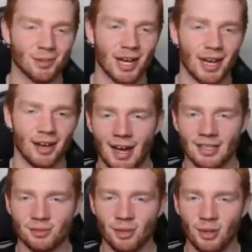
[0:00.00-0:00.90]
Wow. I
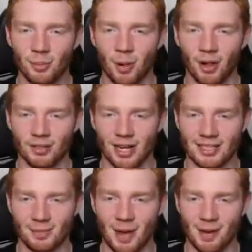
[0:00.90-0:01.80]
just want to
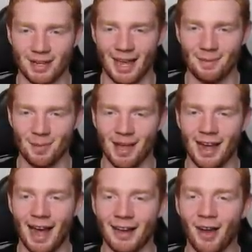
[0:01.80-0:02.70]
apologize about my
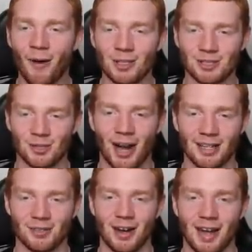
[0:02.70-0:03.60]
gameplay. I know it's
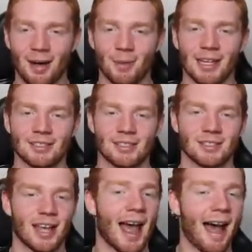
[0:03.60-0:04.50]
trash right now, but that's just because I